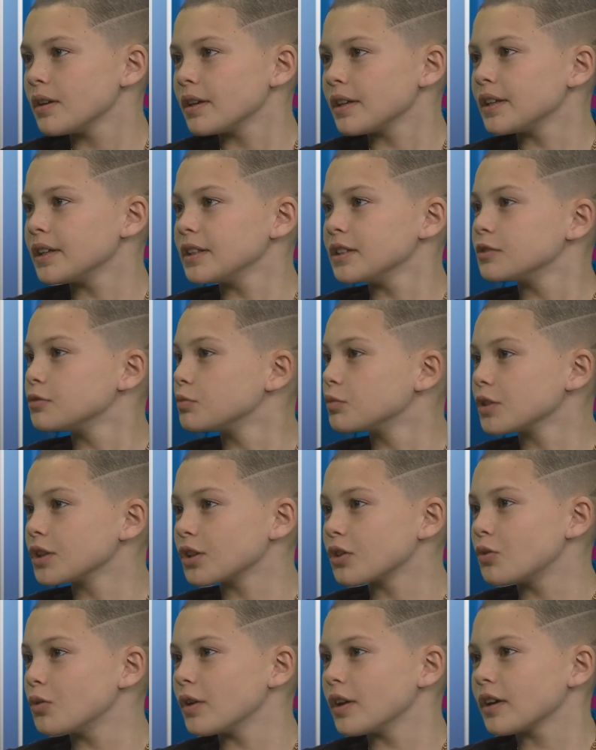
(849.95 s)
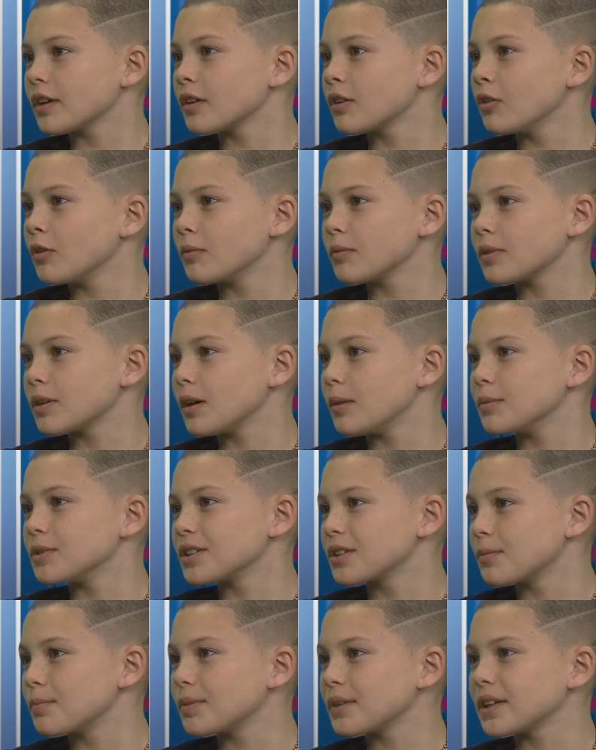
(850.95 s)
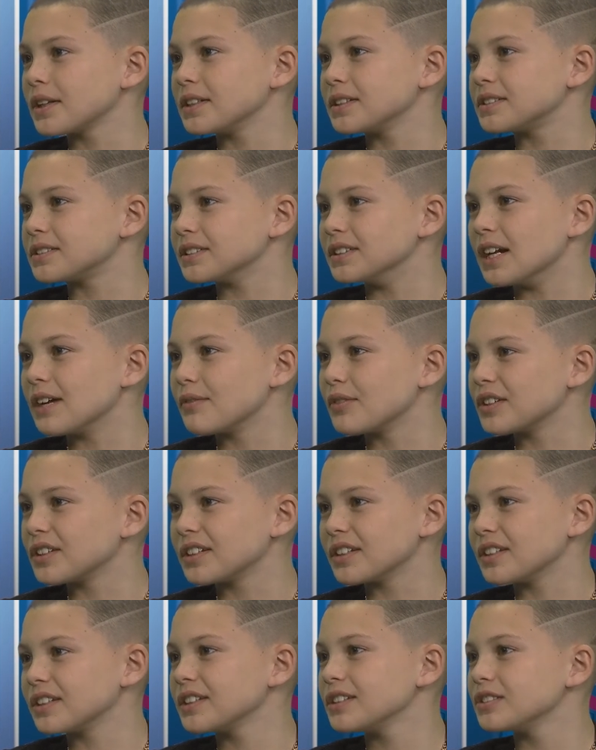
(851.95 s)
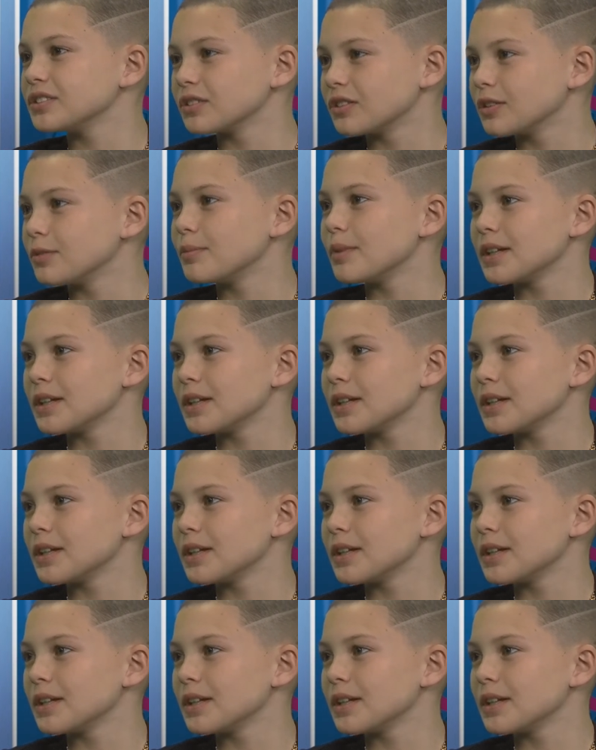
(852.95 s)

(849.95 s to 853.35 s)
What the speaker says: He's really quick coming to the plates and everything. He's a good